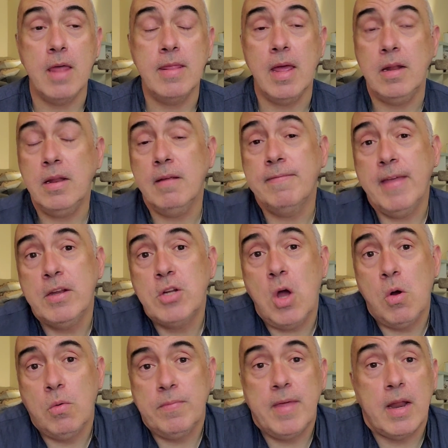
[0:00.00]
And then
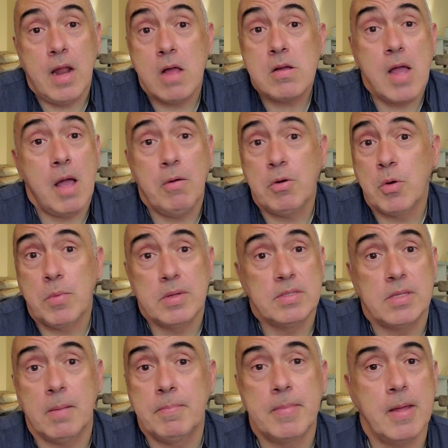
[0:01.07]
if they don't, then I'll
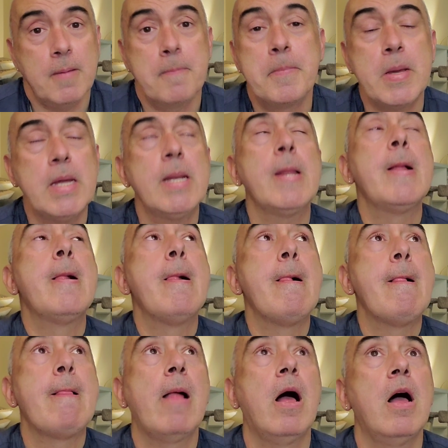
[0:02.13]
counter with something.
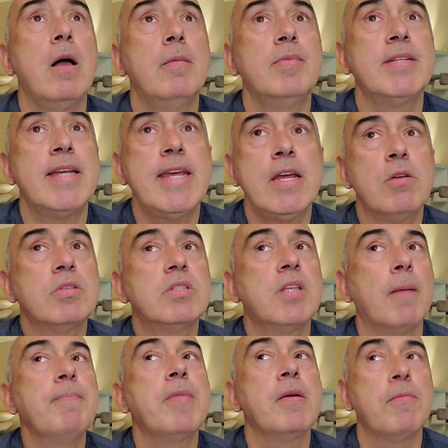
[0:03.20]
But to
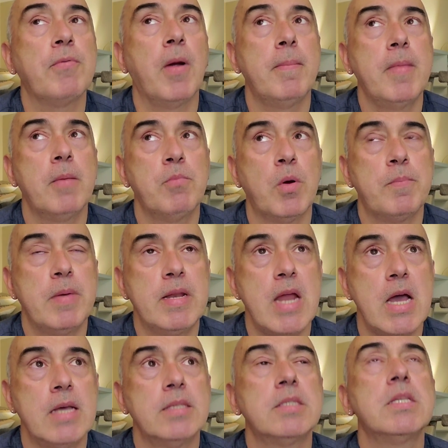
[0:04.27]
hear something from
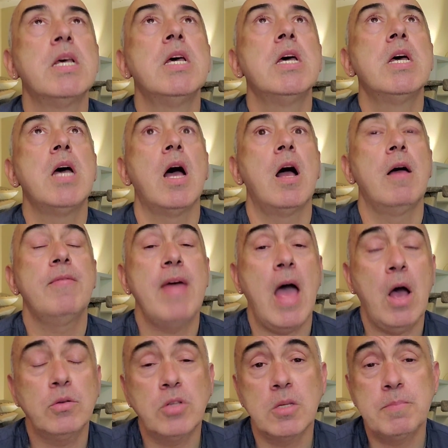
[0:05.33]
them would be nice.
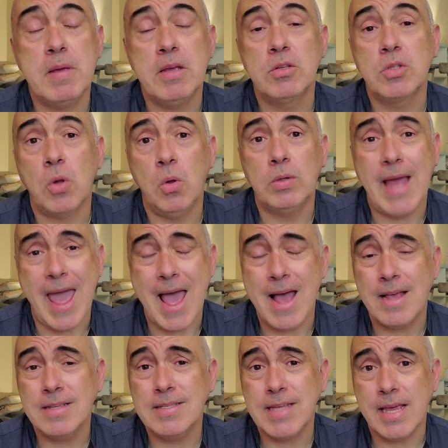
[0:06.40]
The house is being
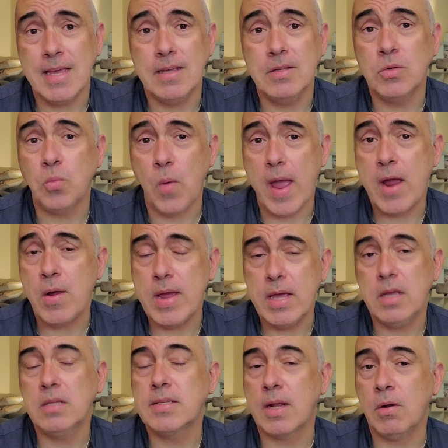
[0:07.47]
sold as is,
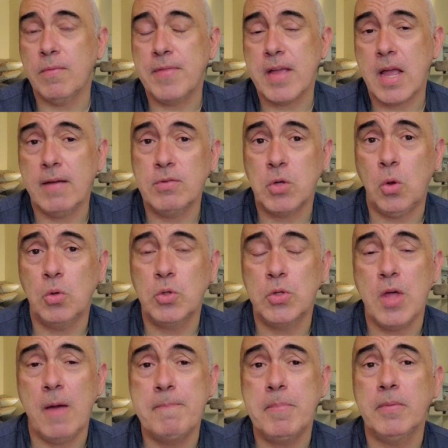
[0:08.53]
where is. I don't think I
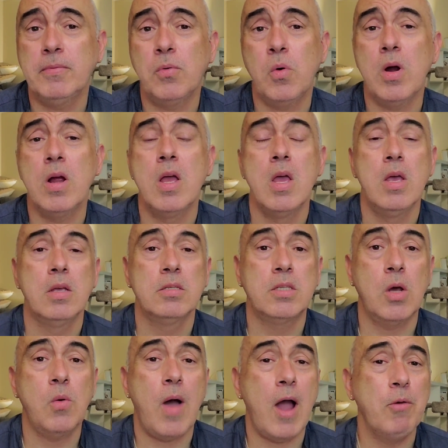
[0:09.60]
told you that before.
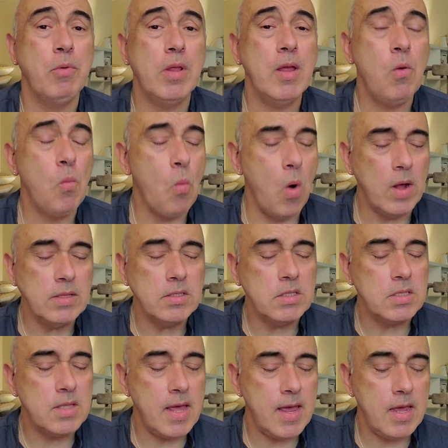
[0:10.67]
So I really,
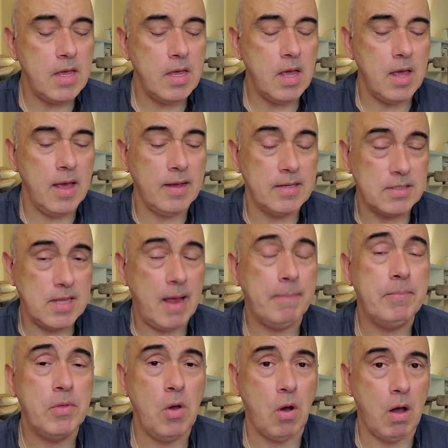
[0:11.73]
once they
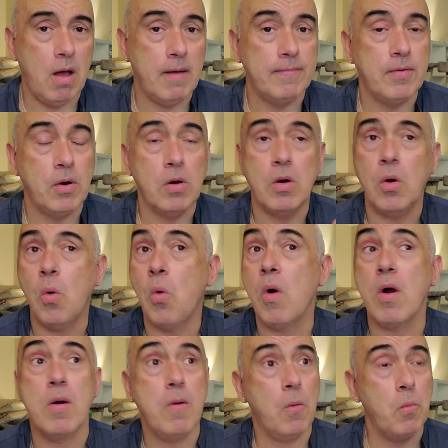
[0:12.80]
accept the
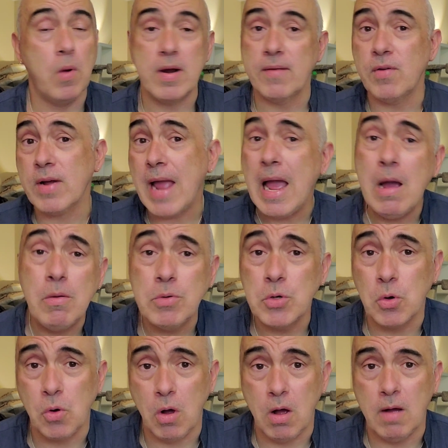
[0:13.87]
offer or whatever
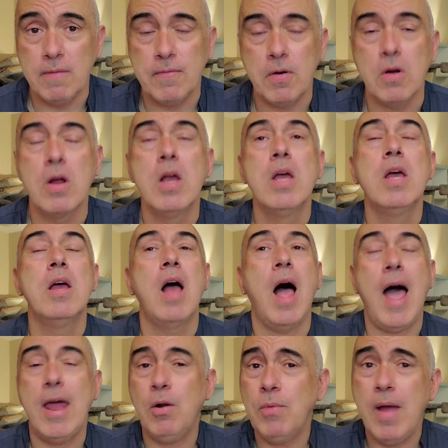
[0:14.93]
counter offer,
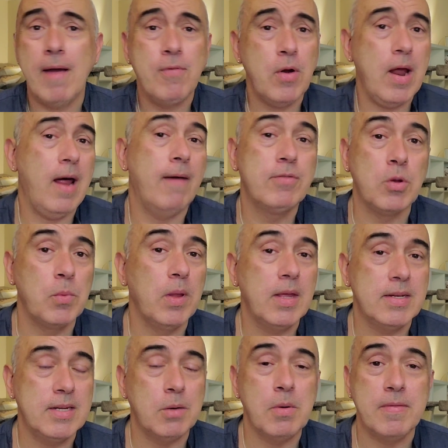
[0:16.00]
I don't ever
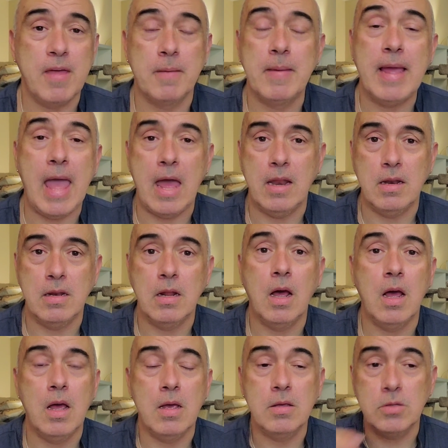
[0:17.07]
have to really deal with them again.